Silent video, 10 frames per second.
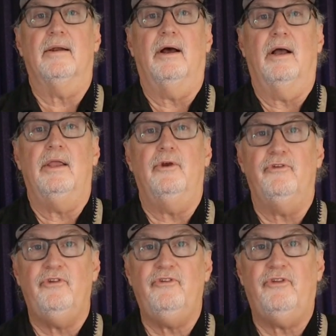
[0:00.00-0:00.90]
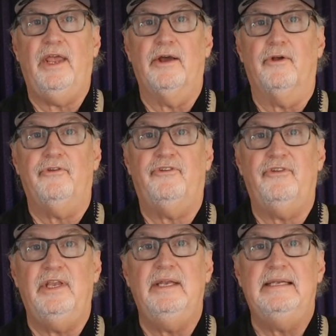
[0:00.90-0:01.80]
here's the scale,
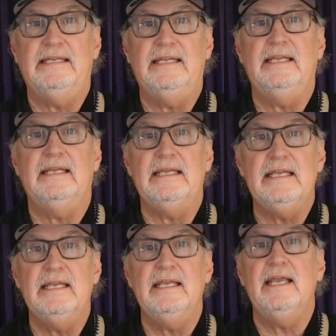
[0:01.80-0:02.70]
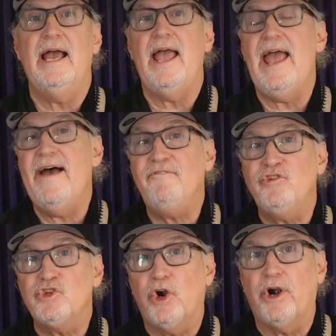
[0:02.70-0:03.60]
C, D, E, F
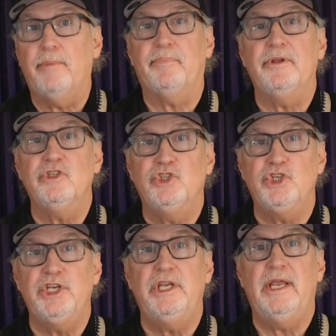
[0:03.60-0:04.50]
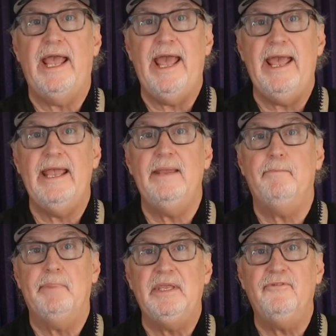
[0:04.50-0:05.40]
sharp, G, A,
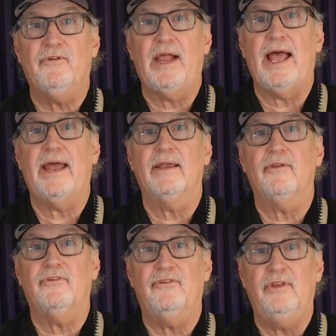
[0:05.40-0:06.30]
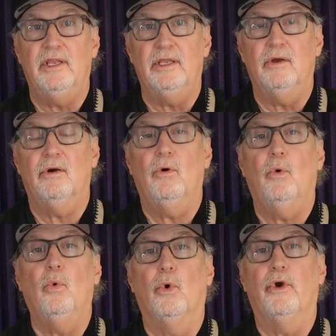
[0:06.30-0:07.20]
B flat, C,
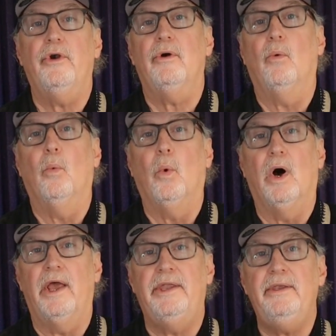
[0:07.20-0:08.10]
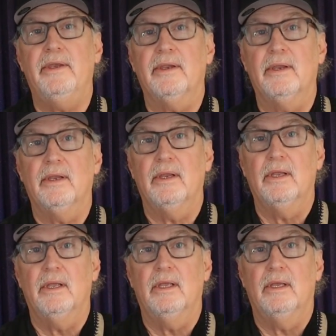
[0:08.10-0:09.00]
or 1.
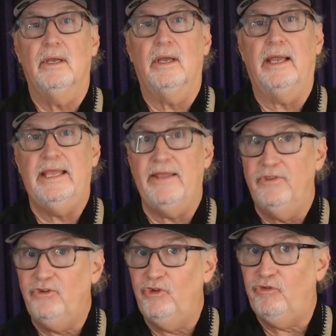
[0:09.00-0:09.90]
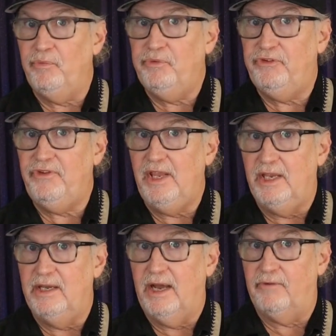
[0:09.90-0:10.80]
Again, this is from
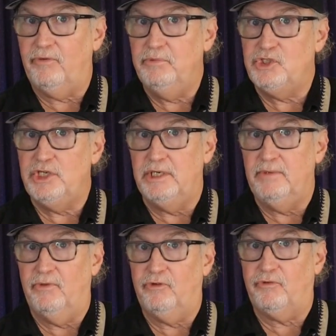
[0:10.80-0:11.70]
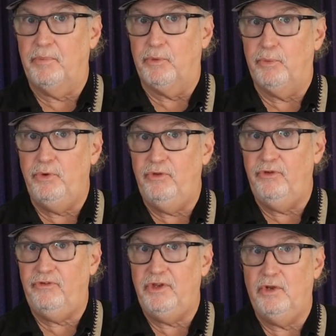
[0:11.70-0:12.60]
C, not from G. This is from the root of the
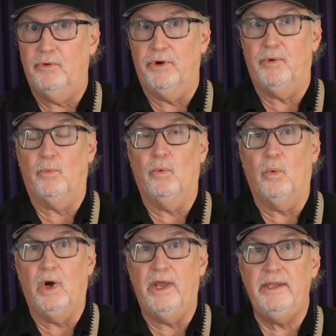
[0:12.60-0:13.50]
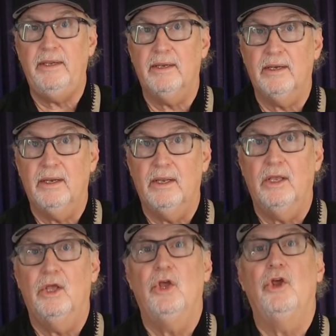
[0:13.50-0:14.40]
C chord. 1,
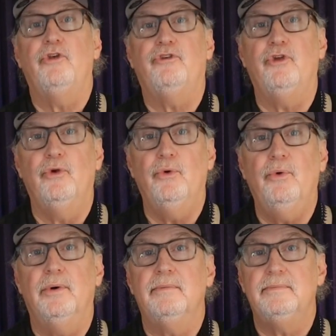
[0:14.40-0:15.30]
2,